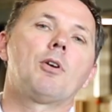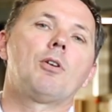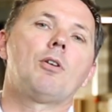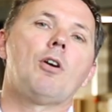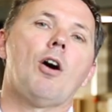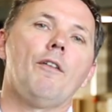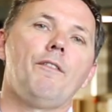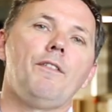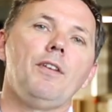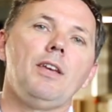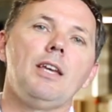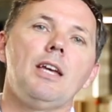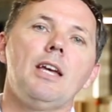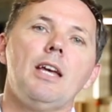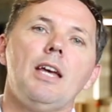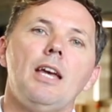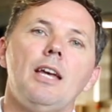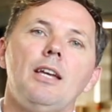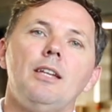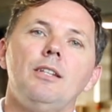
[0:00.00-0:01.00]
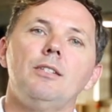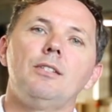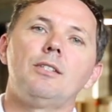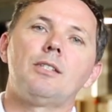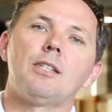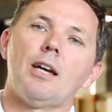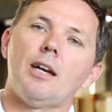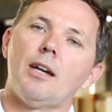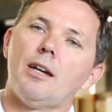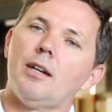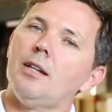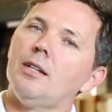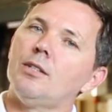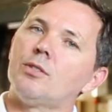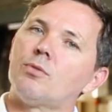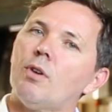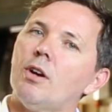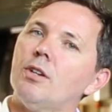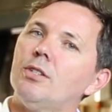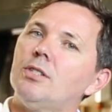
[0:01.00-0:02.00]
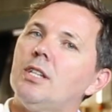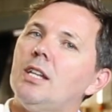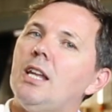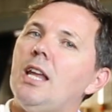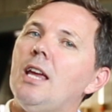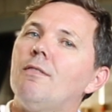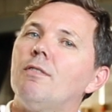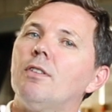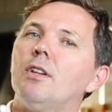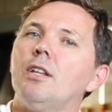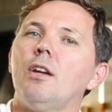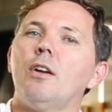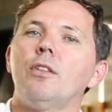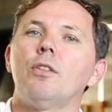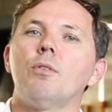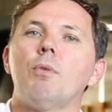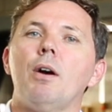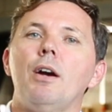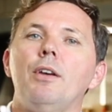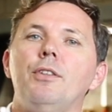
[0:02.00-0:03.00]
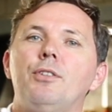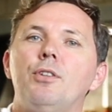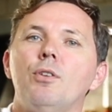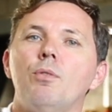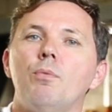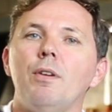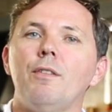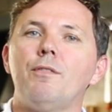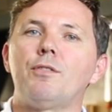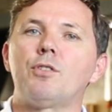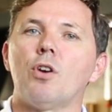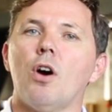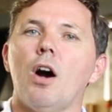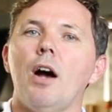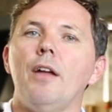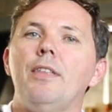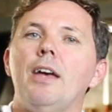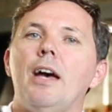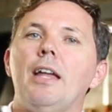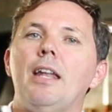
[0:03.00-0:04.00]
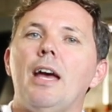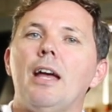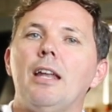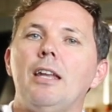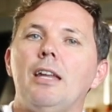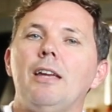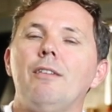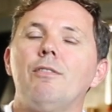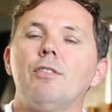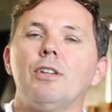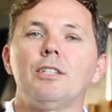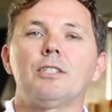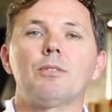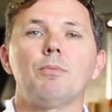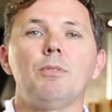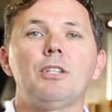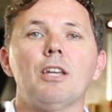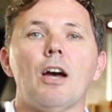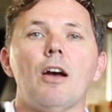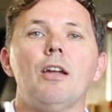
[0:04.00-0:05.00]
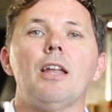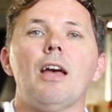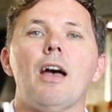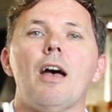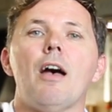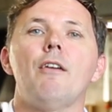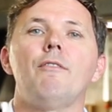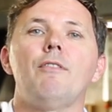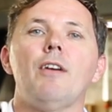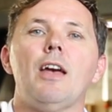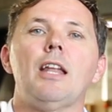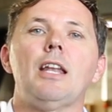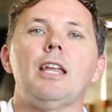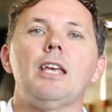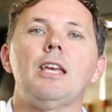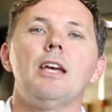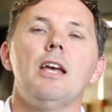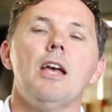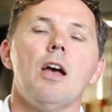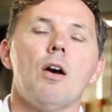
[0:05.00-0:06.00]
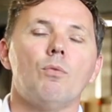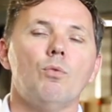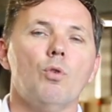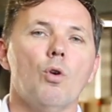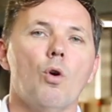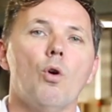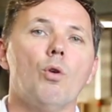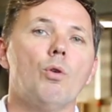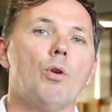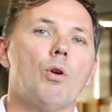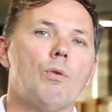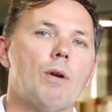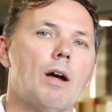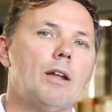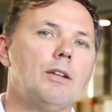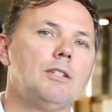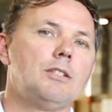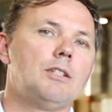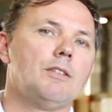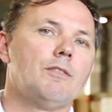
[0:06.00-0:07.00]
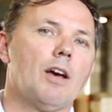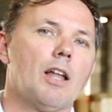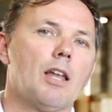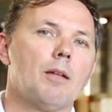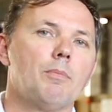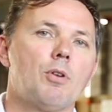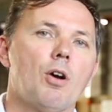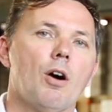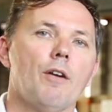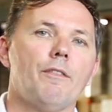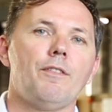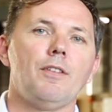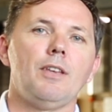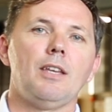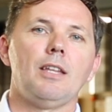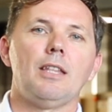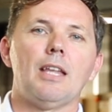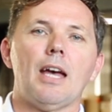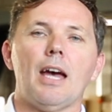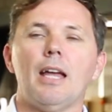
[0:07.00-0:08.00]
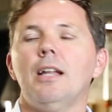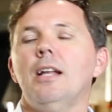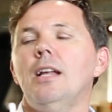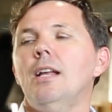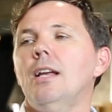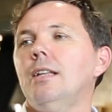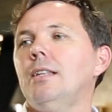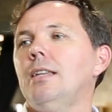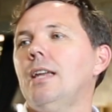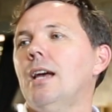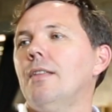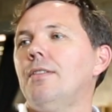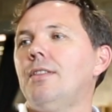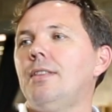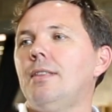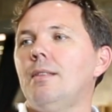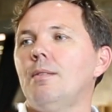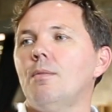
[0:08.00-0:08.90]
coffee is roasted evenly on the way through, and we've dried that out evenly so we don't have any raw or underdeveloped coffee in that. Now,